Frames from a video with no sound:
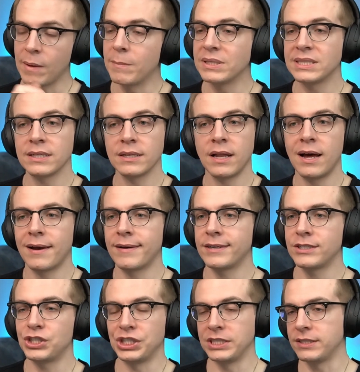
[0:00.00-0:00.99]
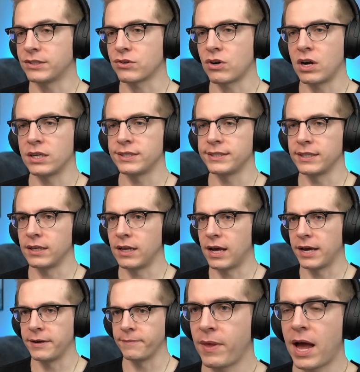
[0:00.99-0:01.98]
Miss Alana, she has crossed the
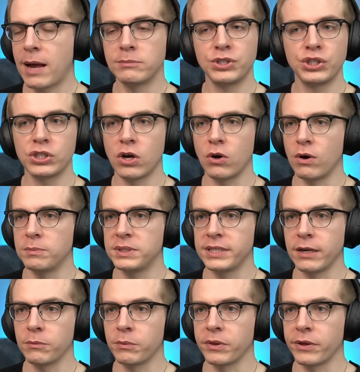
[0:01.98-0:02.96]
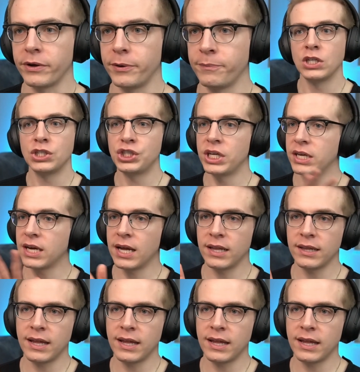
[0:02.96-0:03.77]
line. I'm so upset with her. She ain't gotta